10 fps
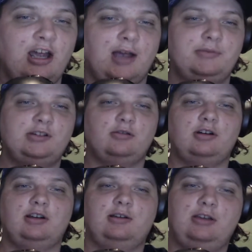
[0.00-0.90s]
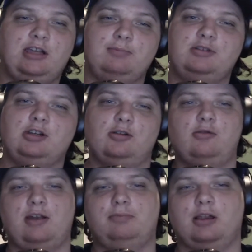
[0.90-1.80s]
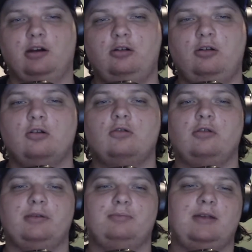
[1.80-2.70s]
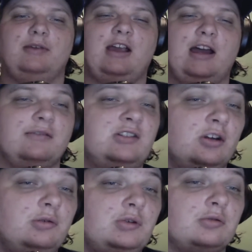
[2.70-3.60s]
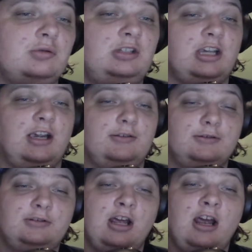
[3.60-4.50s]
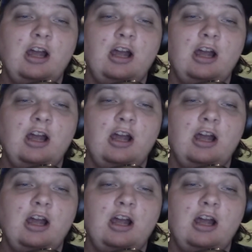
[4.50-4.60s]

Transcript: I'm still going to keep to a political and maybe kind of social channel,